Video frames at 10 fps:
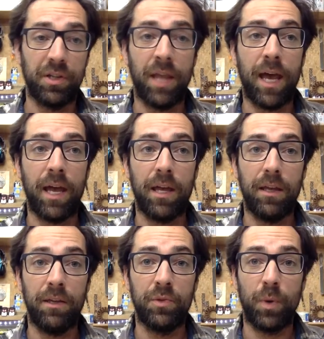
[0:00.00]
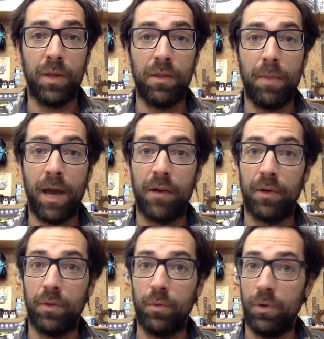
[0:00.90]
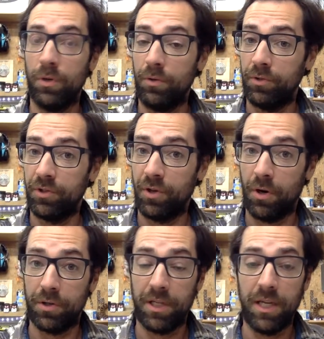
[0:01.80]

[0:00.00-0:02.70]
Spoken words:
And that is when the battery will start